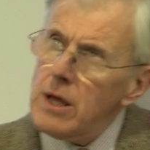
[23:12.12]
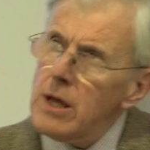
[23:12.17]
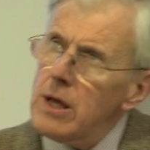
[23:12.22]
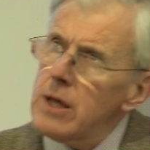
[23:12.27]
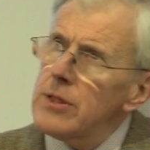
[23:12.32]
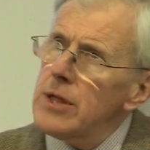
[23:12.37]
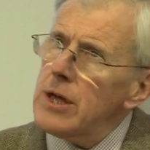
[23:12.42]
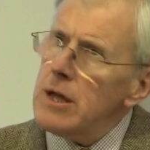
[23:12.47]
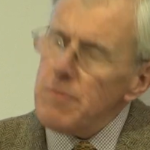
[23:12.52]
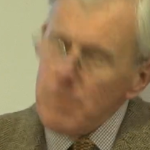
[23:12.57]

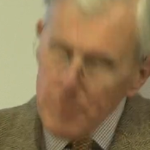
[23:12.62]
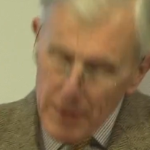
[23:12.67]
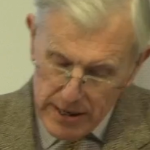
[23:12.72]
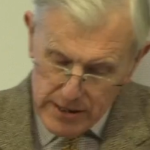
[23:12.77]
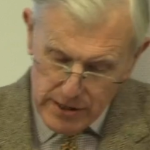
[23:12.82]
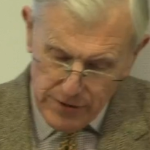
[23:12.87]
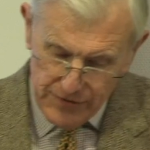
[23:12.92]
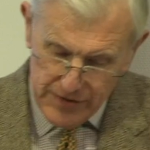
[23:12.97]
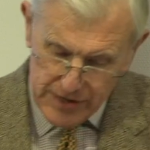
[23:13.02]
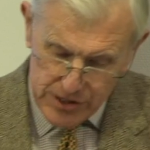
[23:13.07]
The impact
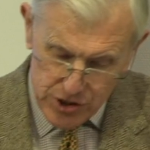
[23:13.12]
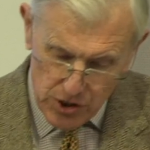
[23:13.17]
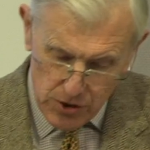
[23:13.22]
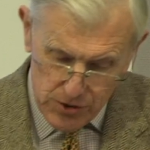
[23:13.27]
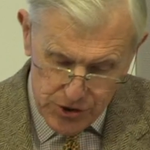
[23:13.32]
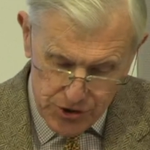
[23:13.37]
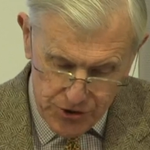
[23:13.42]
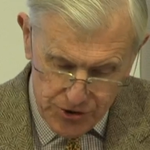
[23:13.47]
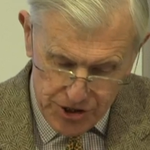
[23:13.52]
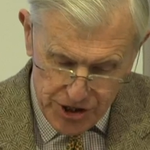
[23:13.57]
of this on
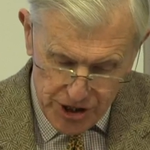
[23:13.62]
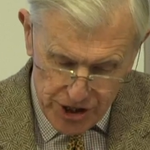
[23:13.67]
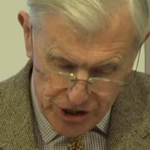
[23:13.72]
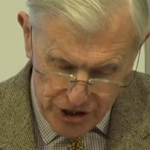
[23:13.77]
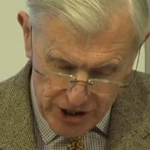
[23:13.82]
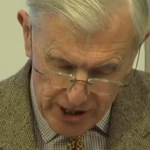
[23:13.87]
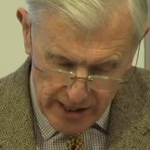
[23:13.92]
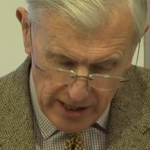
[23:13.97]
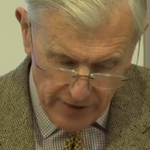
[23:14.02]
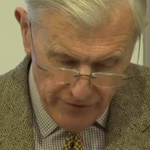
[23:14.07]

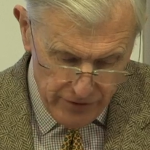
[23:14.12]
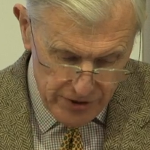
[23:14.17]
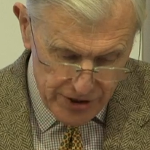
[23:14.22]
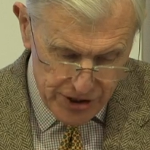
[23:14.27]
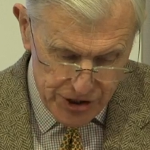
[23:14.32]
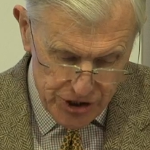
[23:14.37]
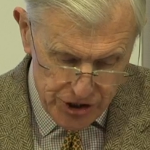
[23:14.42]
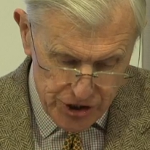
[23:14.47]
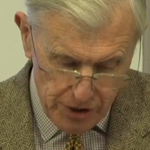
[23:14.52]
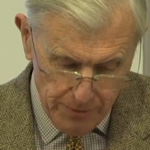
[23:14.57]
strategic level
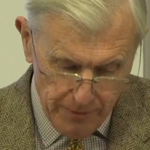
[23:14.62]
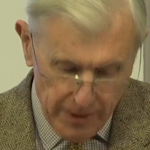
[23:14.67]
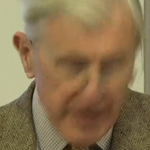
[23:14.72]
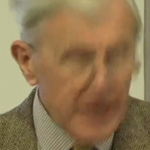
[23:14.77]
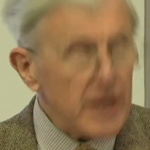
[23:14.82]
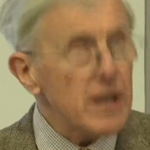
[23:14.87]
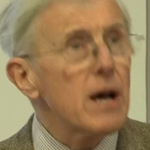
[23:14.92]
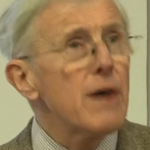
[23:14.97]
decision-making,